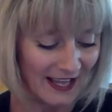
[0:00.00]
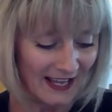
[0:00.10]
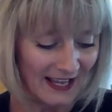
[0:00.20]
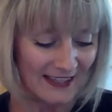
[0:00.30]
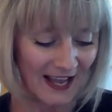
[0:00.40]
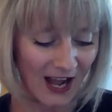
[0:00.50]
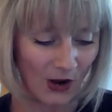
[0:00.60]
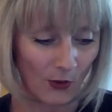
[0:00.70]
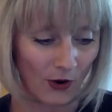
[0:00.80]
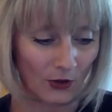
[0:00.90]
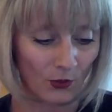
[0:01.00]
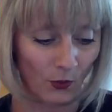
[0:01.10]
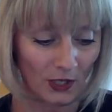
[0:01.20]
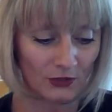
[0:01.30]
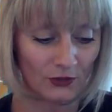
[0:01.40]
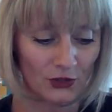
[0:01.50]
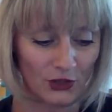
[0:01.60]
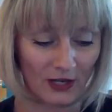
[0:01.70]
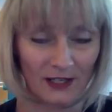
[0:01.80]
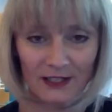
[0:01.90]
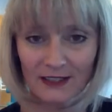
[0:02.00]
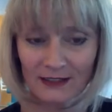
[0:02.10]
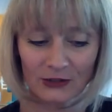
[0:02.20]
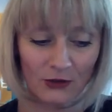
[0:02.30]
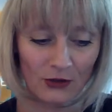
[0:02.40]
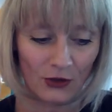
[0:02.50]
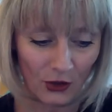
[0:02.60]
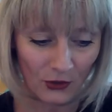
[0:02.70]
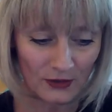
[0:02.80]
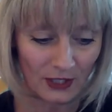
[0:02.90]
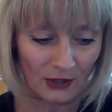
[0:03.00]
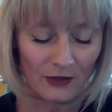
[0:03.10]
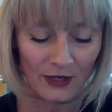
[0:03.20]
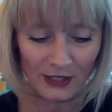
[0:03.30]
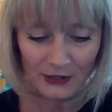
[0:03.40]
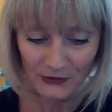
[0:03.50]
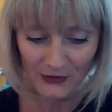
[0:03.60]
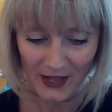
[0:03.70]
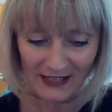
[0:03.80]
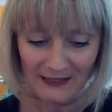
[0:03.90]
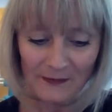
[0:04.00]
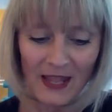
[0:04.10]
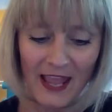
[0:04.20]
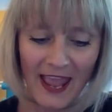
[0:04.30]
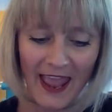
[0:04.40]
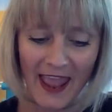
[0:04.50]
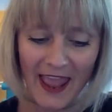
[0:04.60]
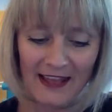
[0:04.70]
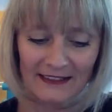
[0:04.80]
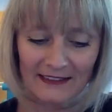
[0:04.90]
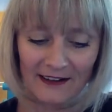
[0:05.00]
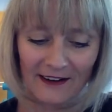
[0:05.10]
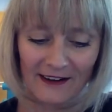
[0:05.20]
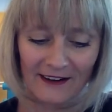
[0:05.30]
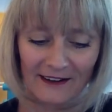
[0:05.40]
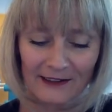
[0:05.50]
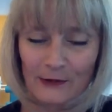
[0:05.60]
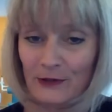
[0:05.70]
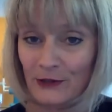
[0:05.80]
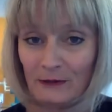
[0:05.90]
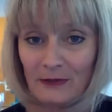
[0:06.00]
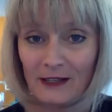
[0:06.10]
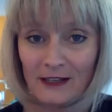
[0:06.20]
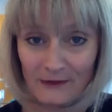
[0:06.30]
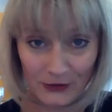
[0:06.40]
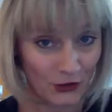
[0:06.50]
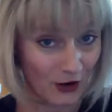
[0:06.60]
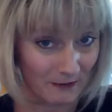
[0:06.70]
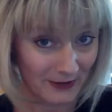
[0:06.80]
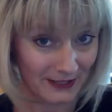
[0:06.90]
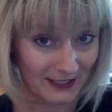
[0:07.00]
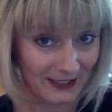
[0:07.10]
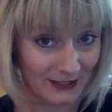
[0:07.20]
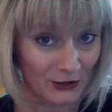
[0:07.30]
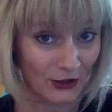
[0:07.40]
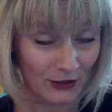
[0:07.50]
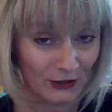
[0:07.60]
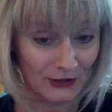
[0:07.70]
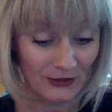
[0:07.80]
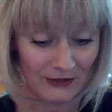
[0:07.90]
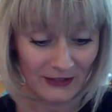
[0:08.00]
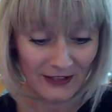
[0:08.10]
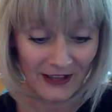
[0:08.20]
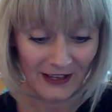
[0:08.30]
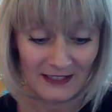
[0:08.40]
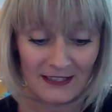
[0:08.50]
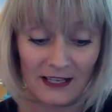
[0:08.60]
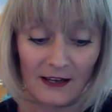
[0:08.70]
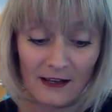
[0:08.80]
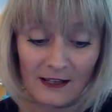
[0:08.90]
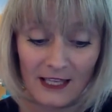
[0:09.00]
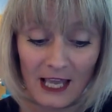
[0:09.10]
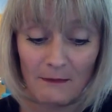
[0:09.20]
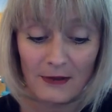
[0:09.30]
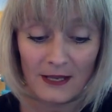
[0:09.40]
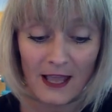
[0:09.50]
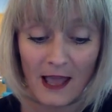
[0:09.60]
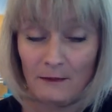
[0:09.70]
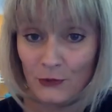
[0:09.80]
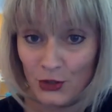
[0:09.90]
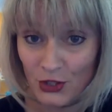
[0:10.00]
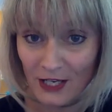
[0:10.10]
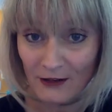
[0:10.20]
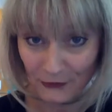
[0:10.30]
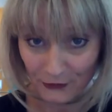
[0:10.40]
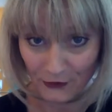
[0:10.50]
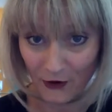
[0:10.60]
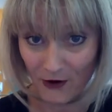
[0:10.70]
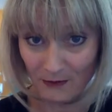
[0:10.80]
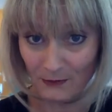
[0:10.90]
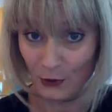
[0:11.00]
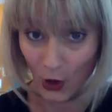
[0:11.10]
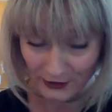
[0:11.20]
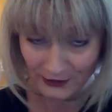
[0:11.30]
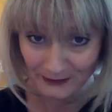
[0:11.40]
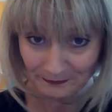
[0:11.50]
Now, the Wall Street Journal took a closer look into that. And you will not believe which company started to doing this. KPMG from London.